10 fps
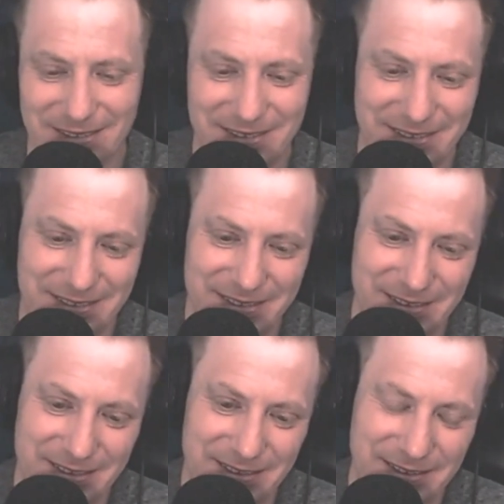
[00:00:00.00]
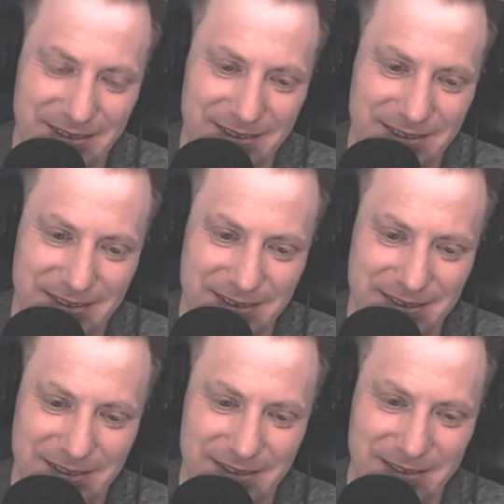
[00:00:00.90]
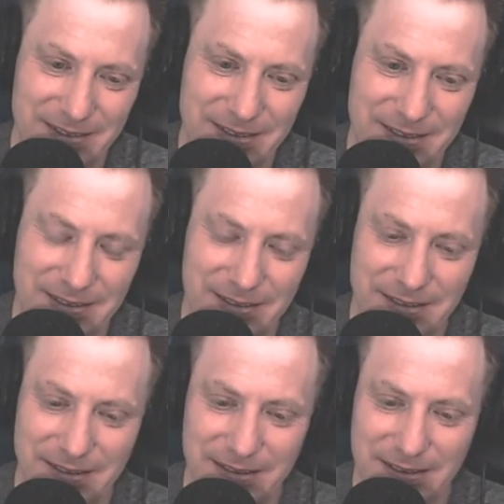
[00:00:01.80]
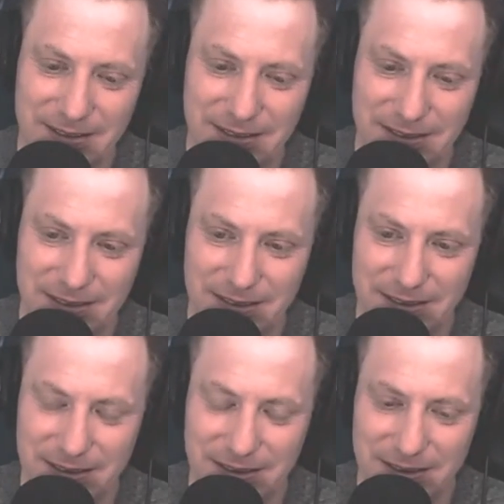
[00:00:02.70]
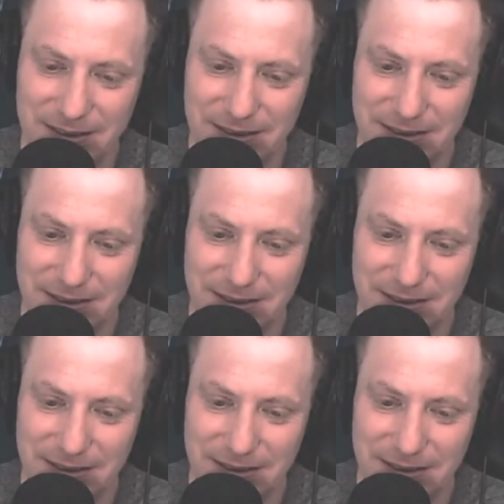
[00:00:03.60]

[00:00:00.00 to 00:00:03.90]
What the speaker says: The person shown says nothing.